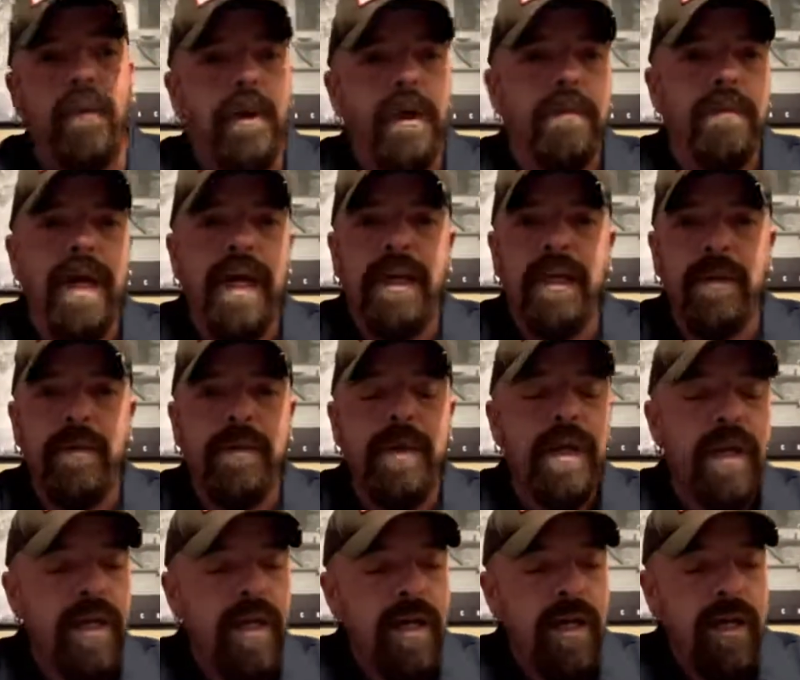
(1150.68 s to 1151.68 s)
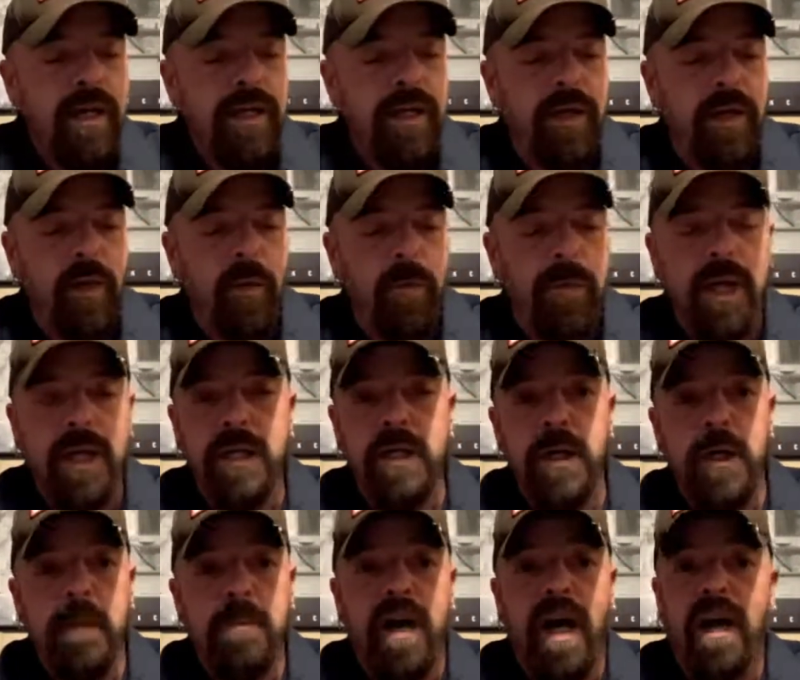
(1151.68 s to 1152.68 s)
where you're making making
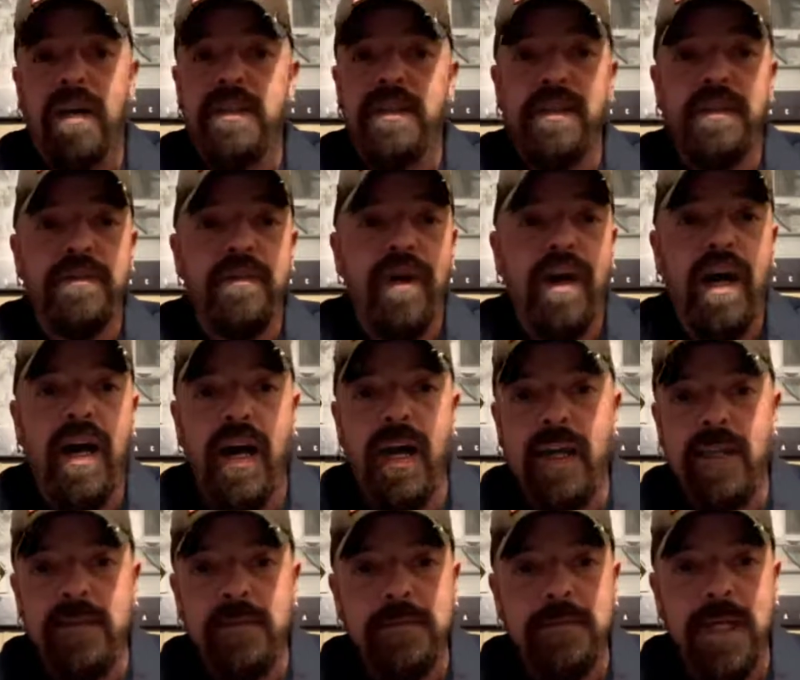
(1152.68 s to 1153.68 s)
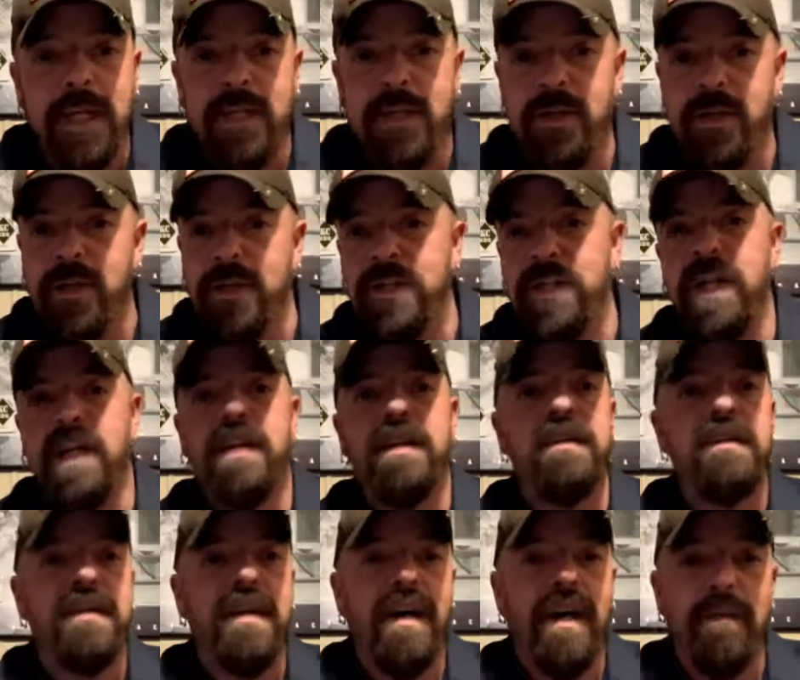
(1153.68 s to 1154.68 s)
sure your box looks right, making sure your
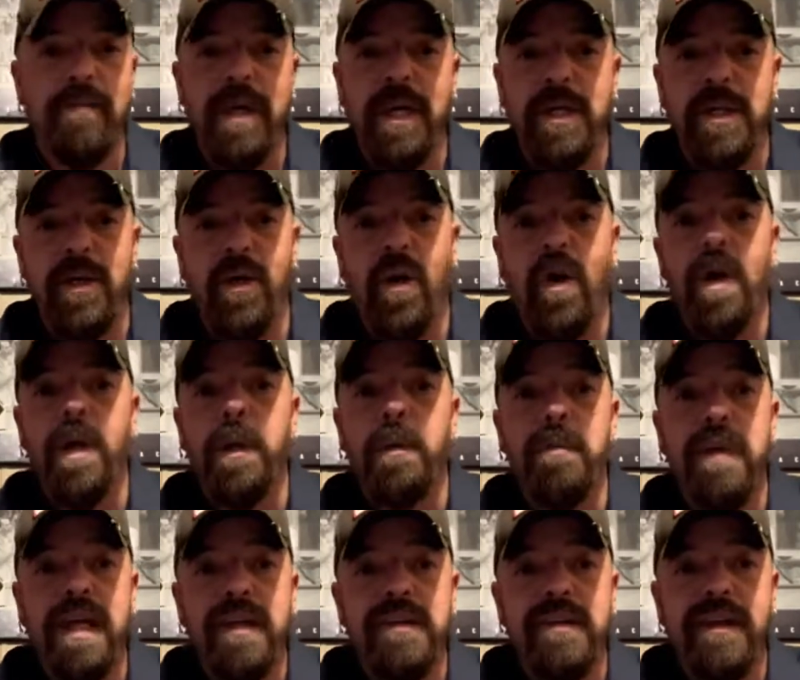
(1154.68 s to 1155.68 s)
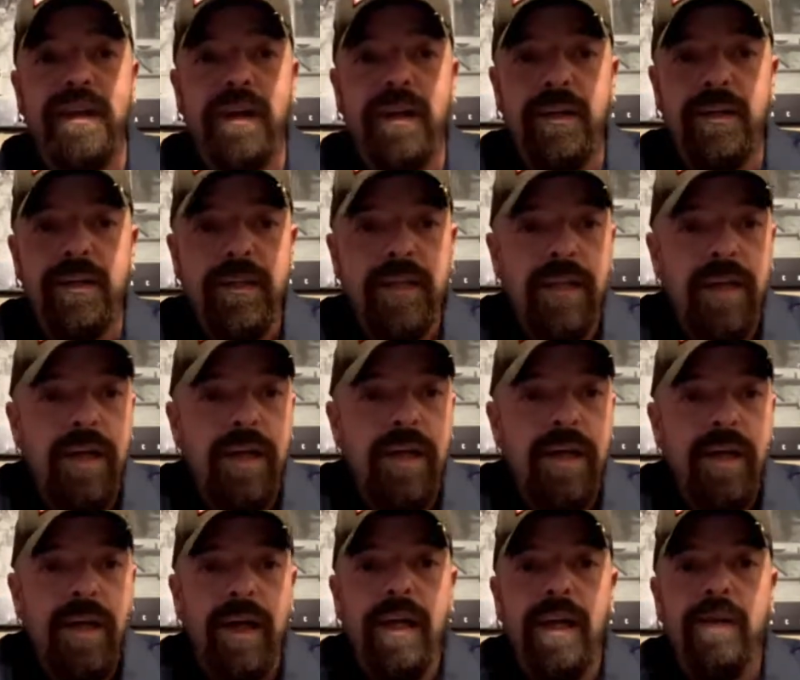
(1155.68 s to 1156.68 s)
chicken's done, making sure all your meat's done
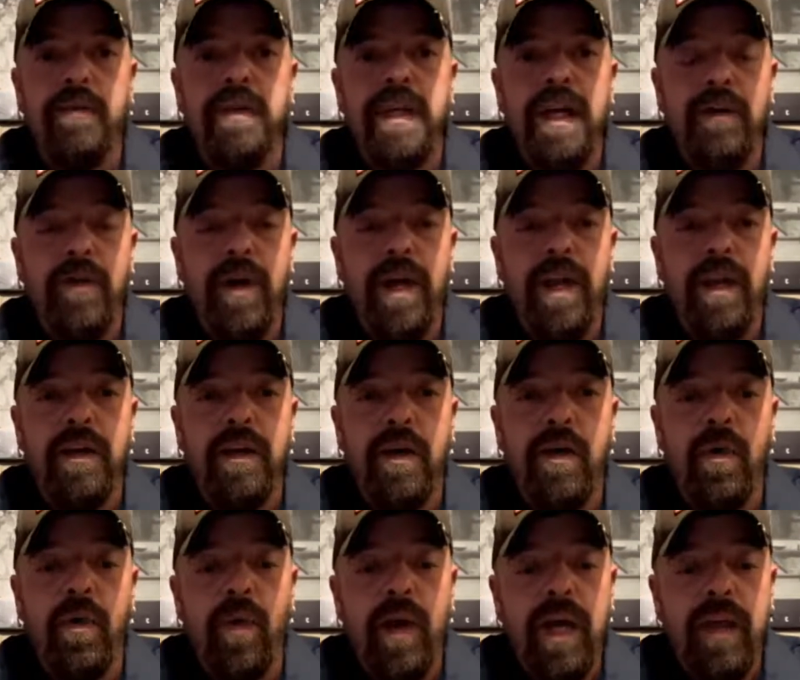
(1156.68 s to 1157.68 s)
and everything ready to go.